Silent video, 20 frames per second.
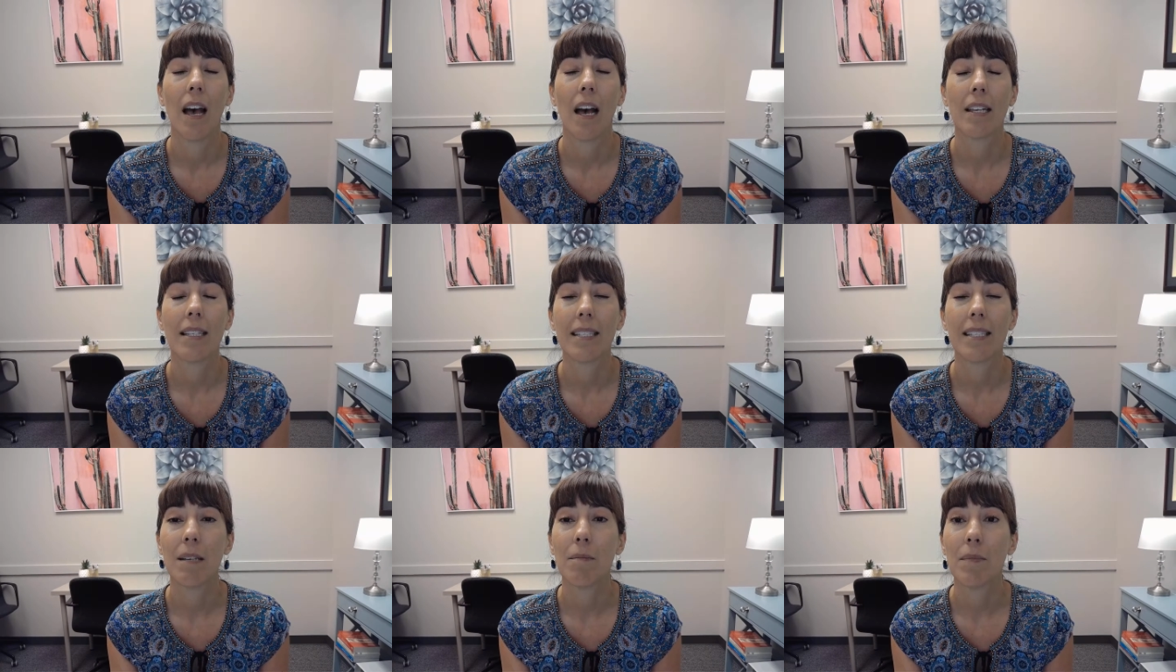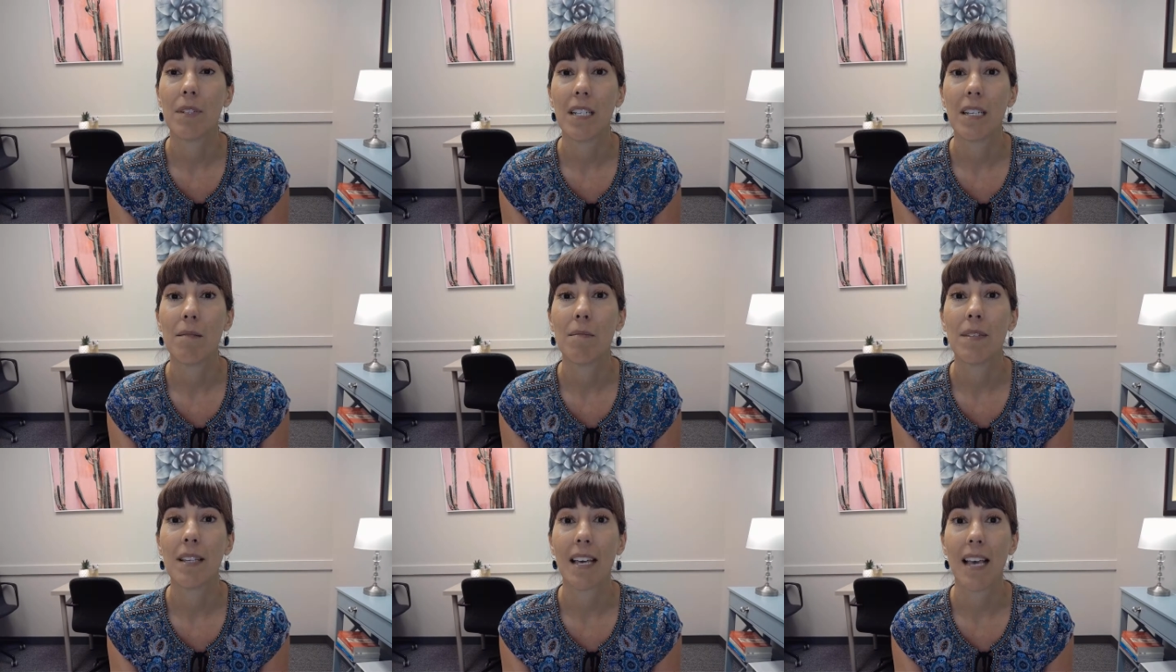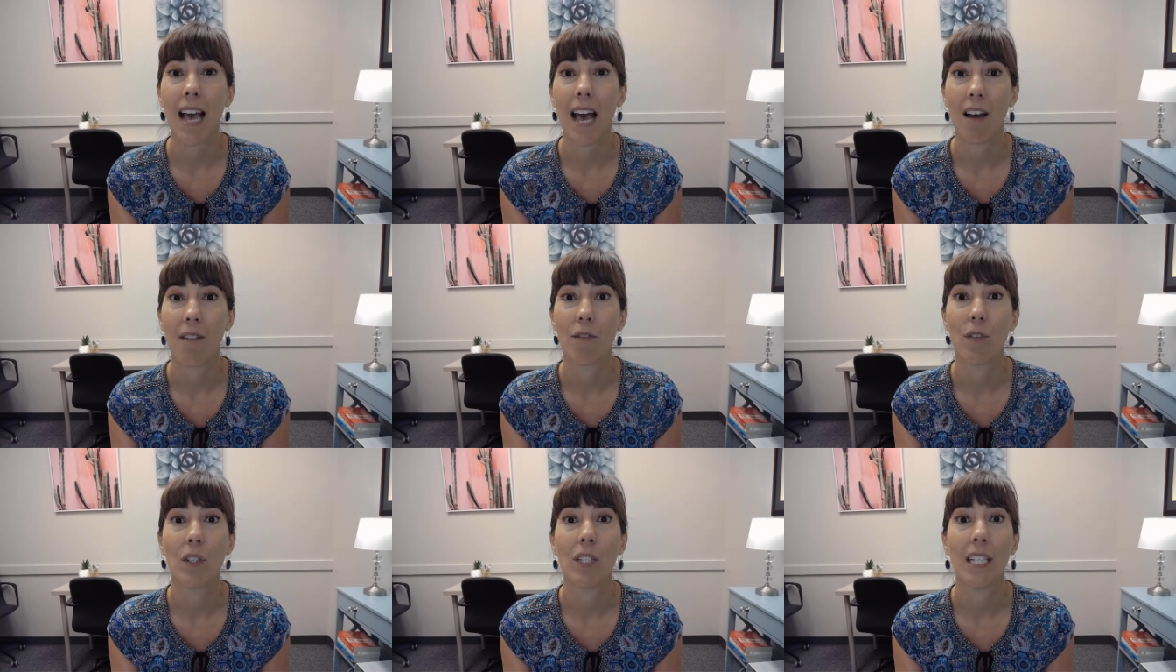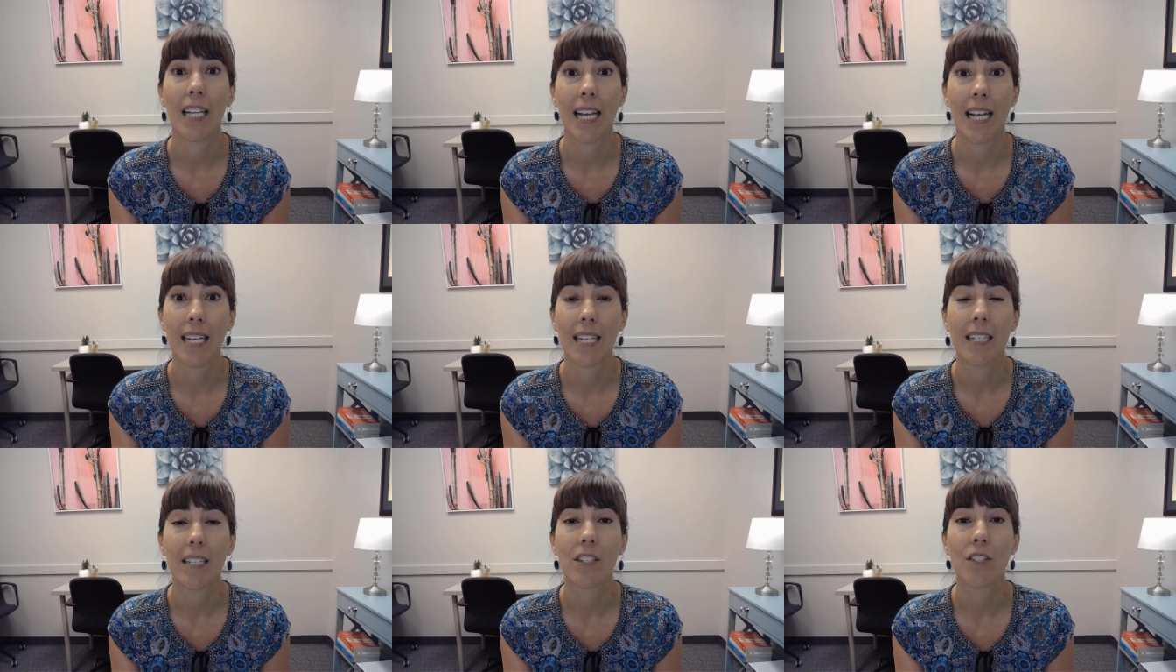symptoms they have
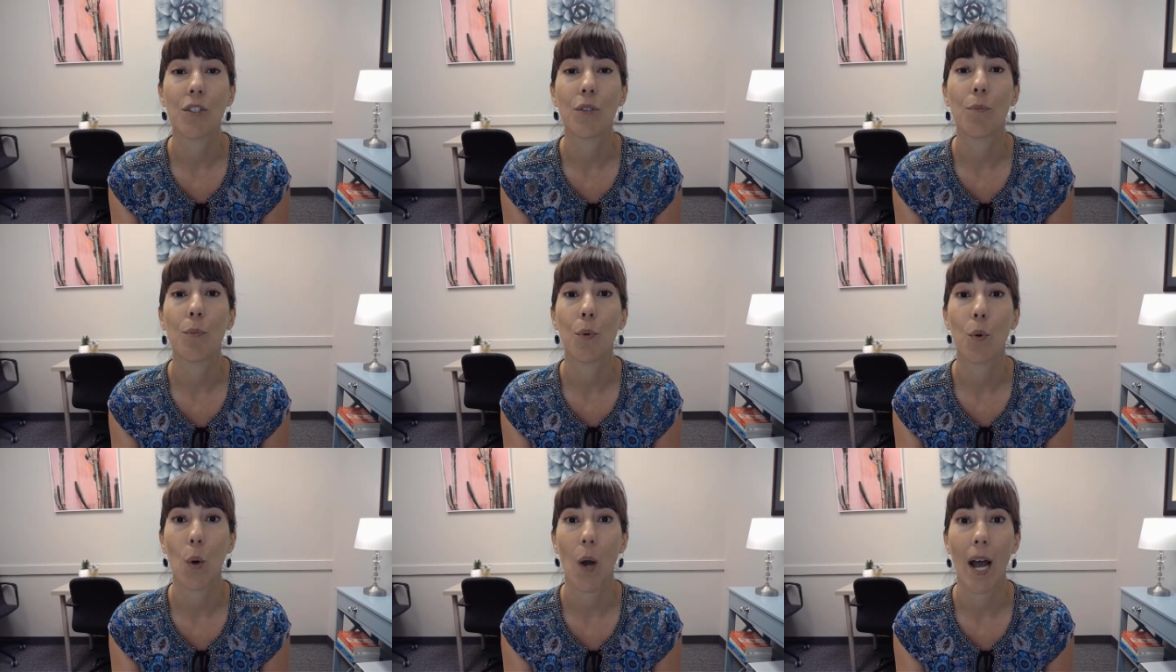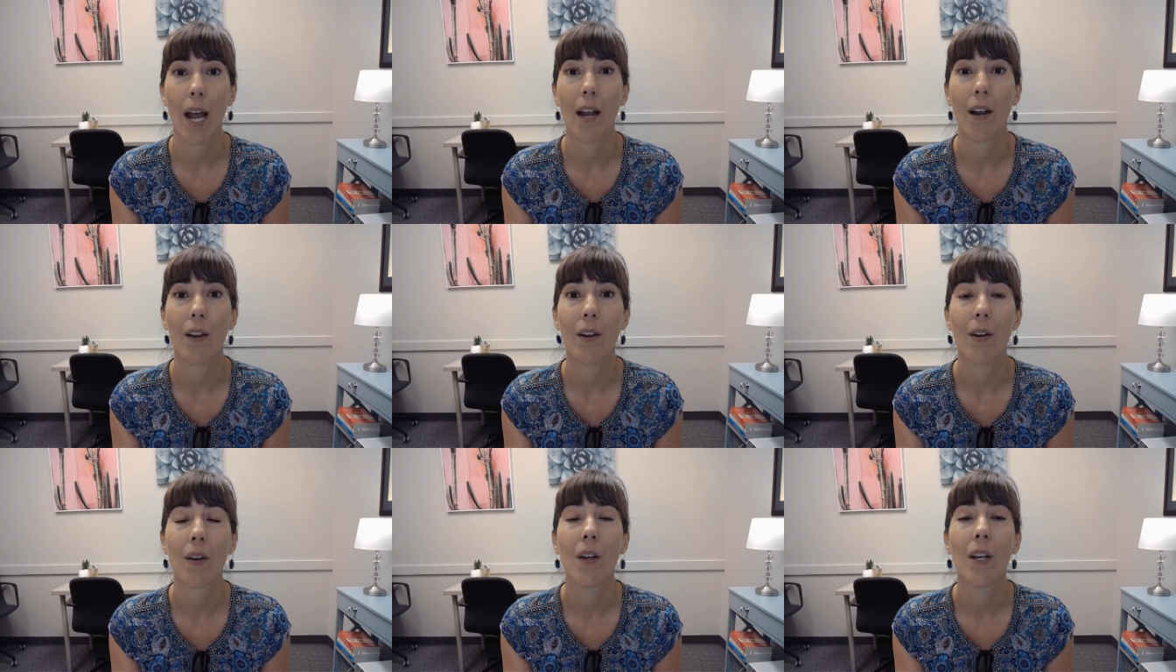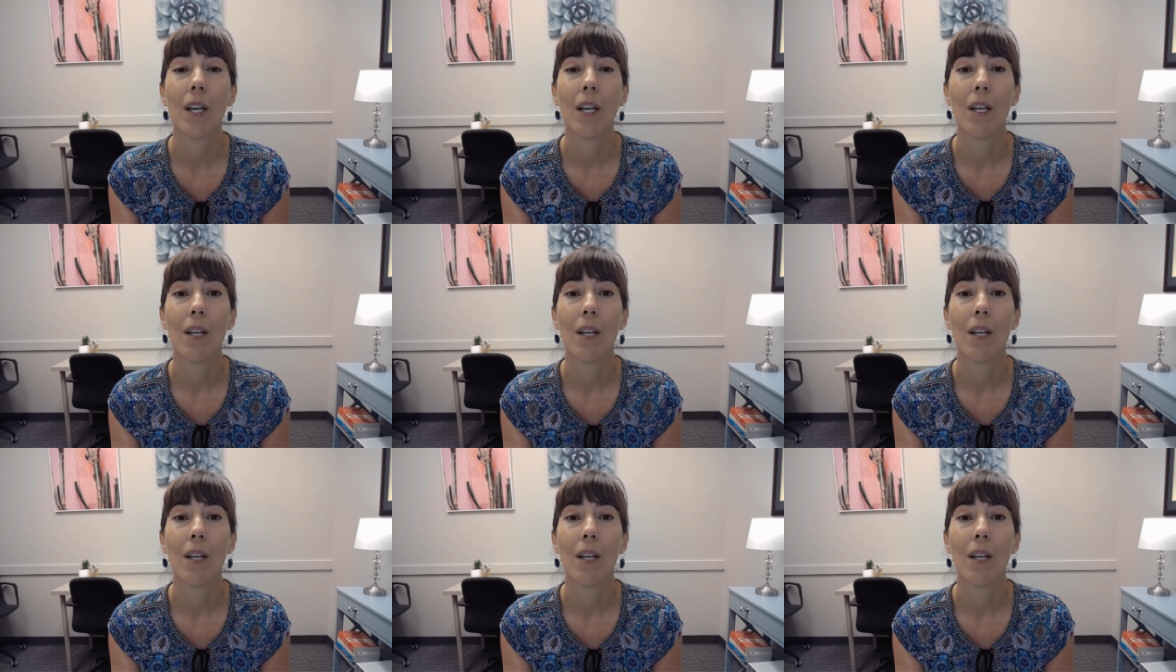related to prior